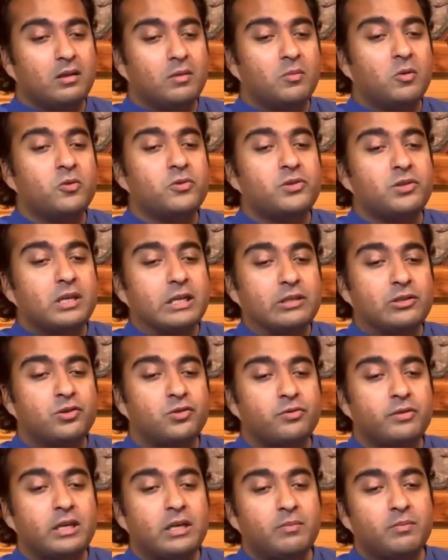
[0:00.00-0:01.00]
The most
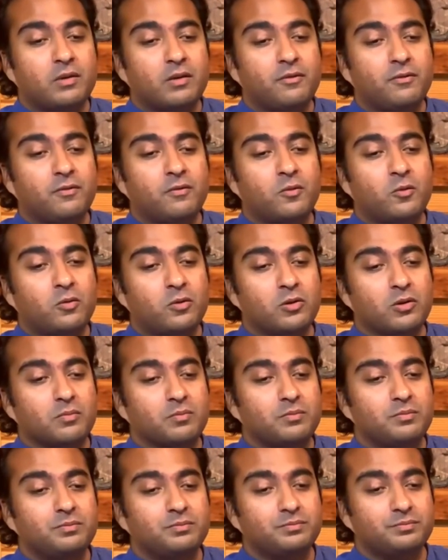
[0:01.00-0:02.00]
extreme
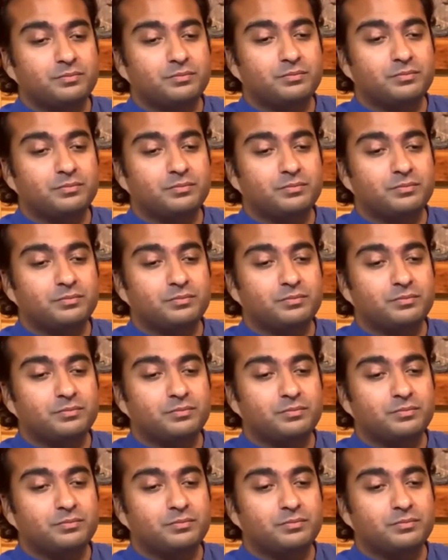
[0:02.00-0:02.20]
form